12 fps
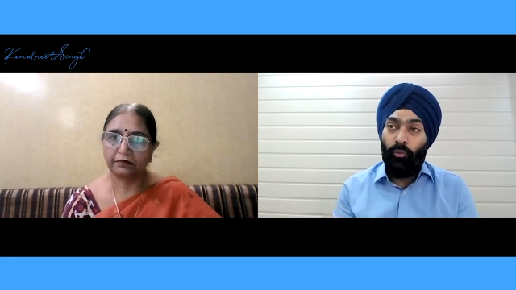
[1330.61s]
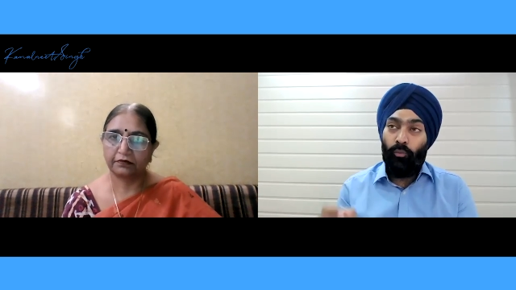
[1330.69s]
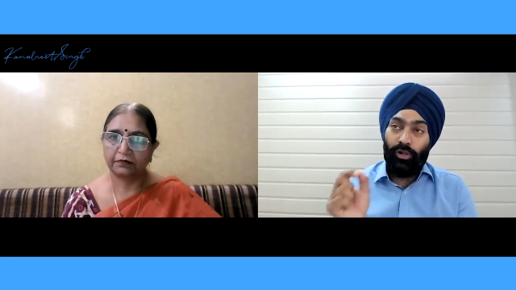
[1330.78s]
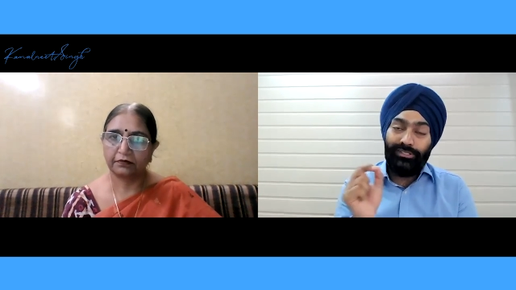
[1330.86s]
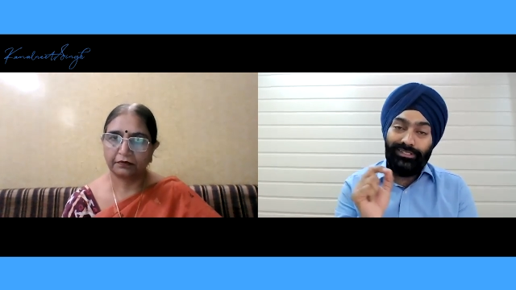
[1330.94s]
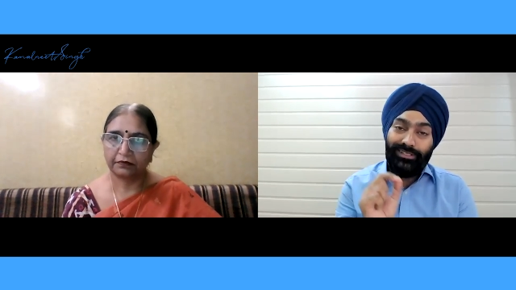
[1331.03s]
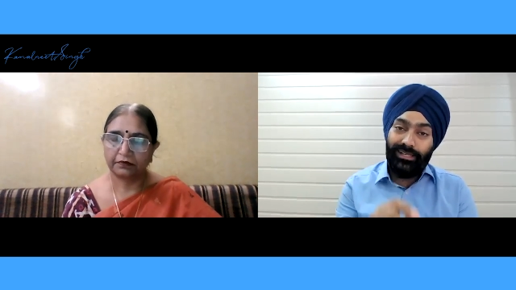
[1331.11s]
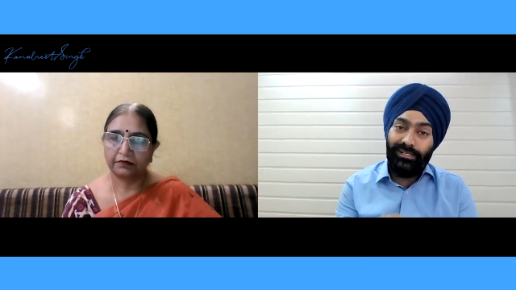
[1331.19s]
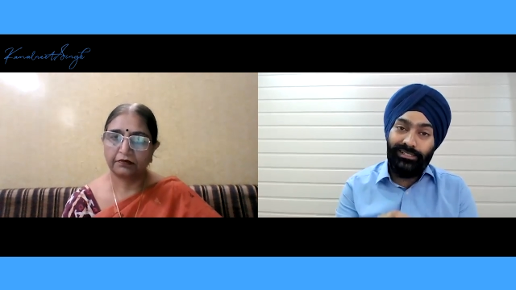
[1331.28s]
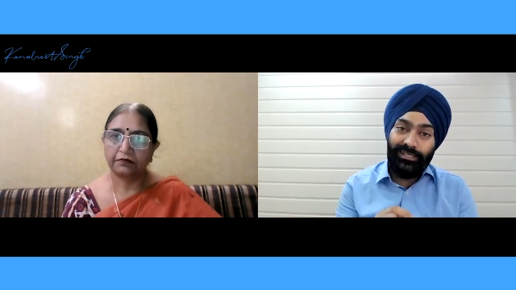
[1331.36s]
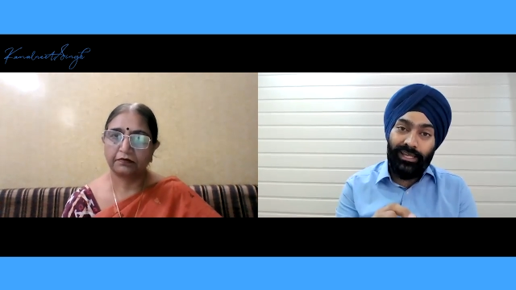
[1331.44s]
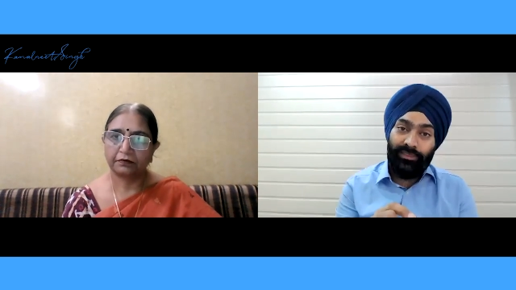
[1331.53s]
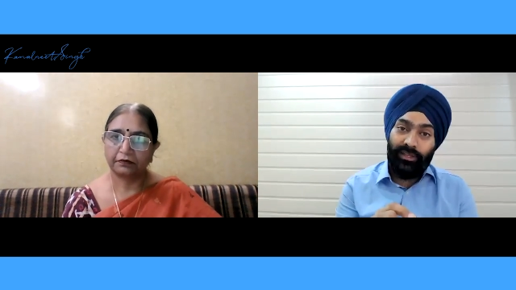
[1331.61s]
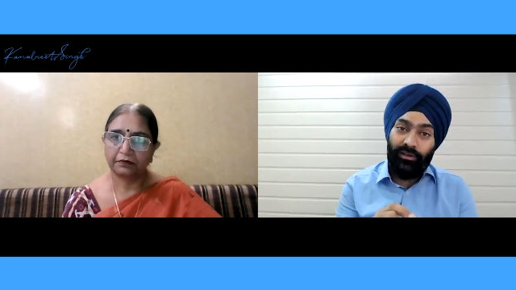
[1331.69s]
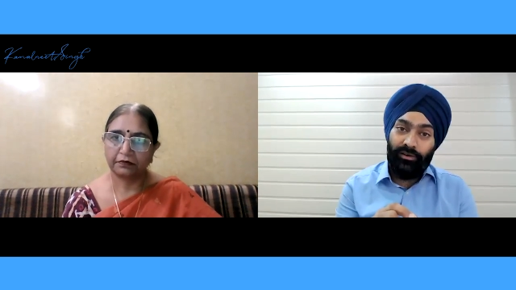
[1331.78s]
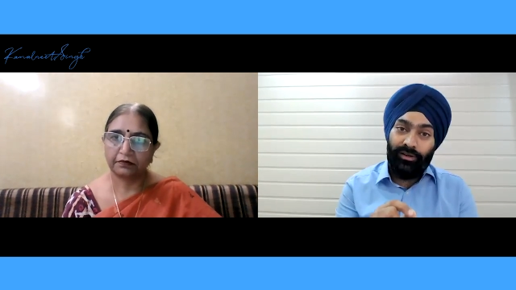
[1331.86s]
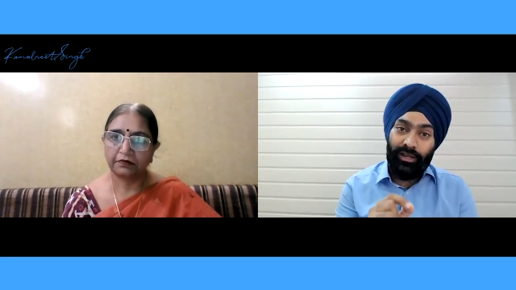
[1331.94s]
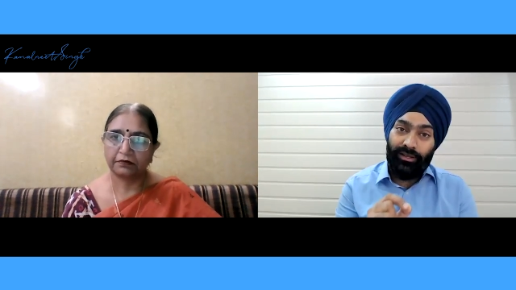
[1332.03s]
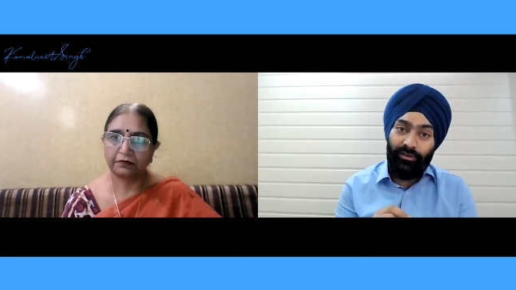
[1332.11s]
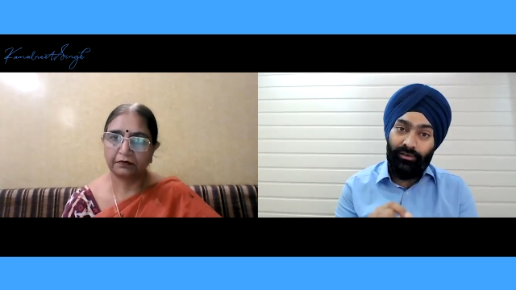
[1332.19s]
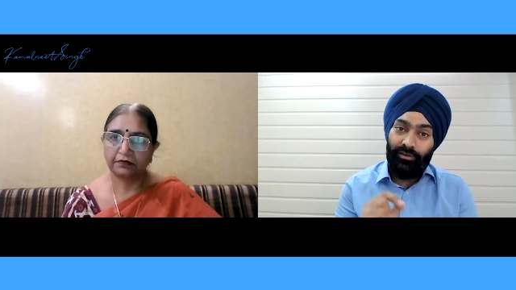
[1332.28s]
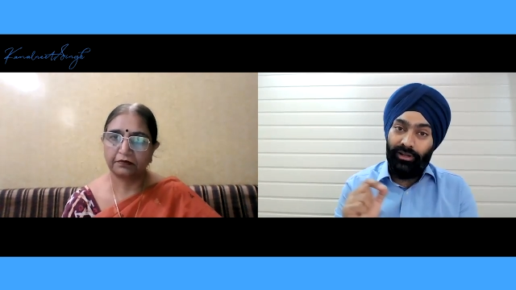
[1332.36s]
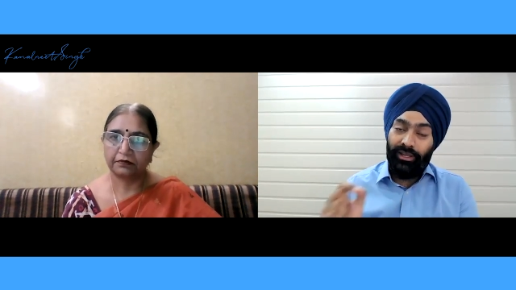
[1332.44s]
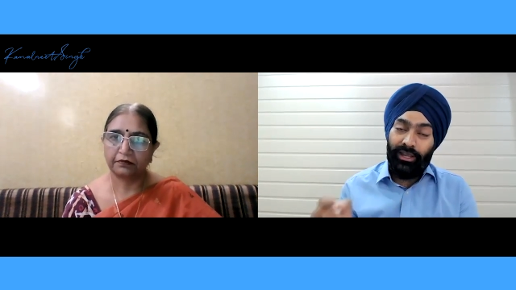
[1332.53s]
Speaker 1: what skills can they learn at an
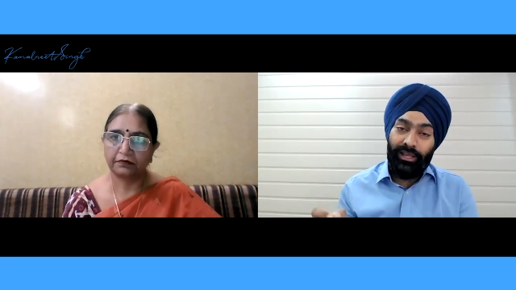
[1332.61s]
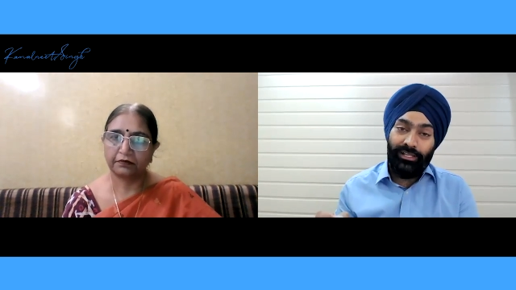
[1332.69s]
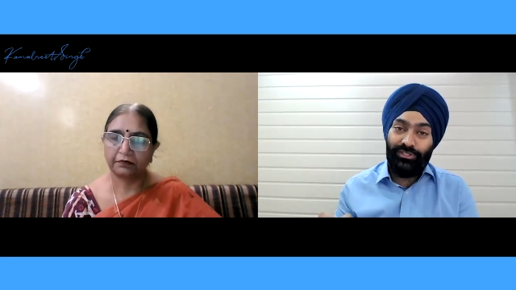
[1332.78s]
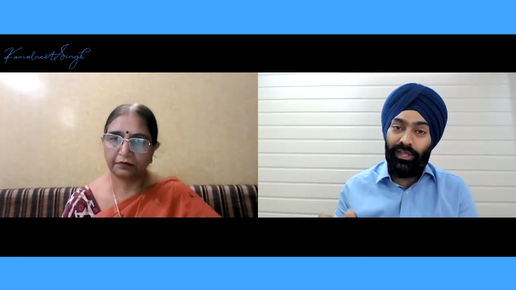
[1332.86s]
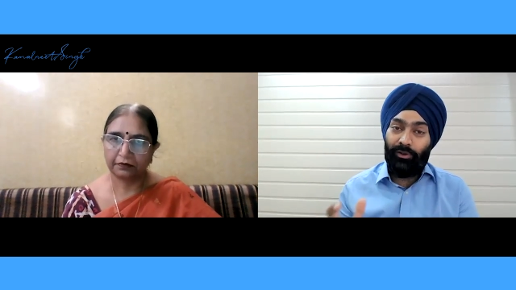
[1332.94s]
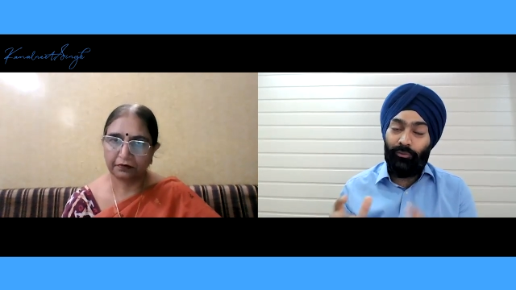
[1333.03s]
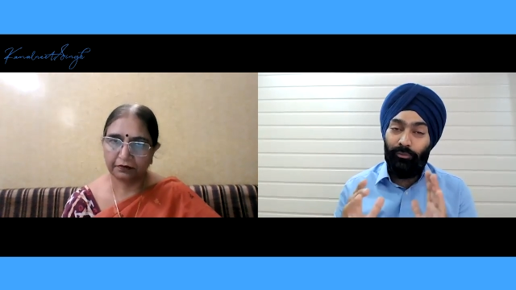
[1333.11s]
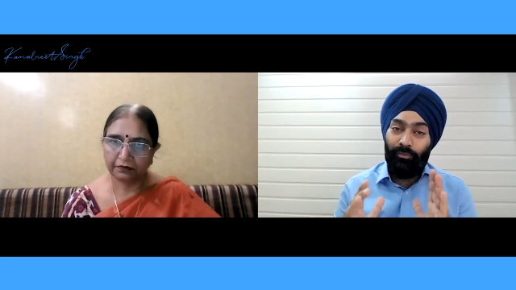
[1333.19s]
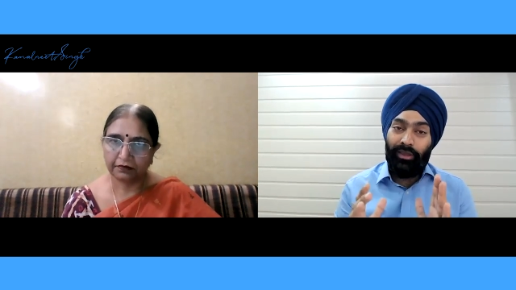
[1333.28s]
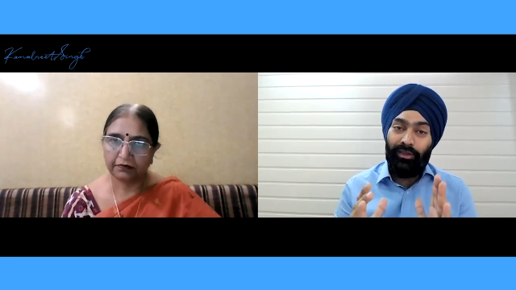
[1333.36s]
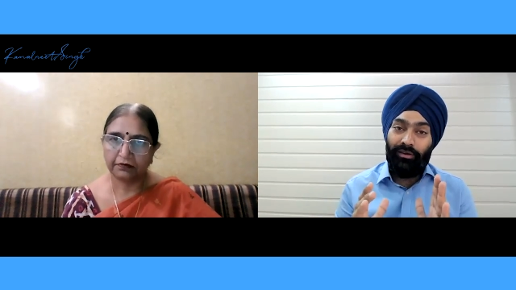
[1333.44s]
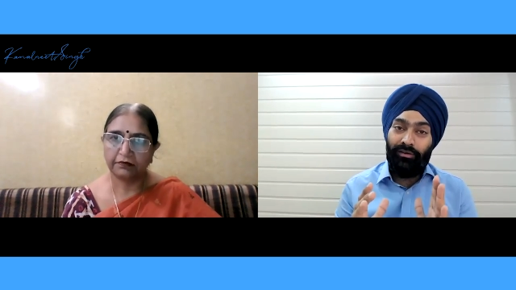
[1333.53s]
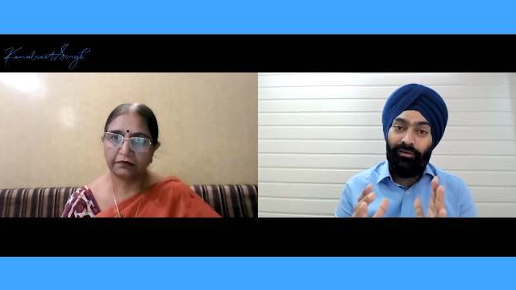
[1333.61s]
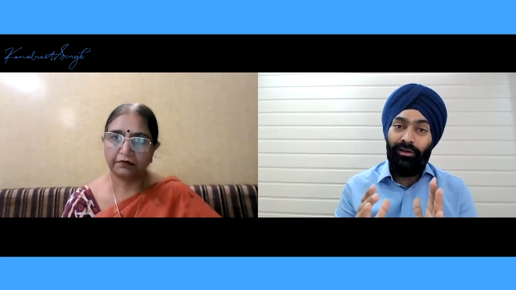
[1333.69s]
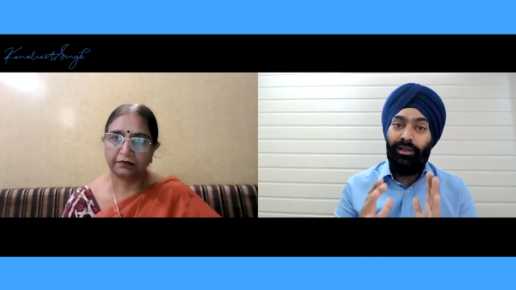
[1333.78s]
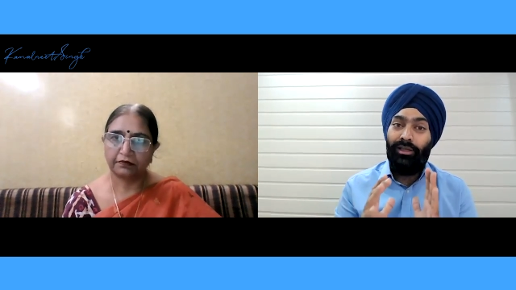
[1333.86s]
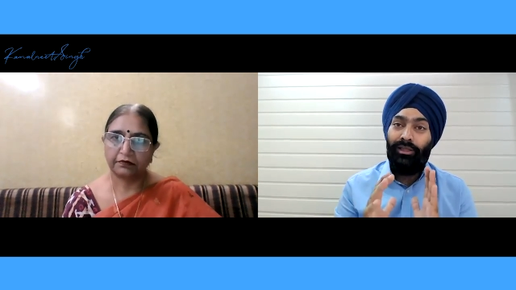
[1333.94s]
early age that will make a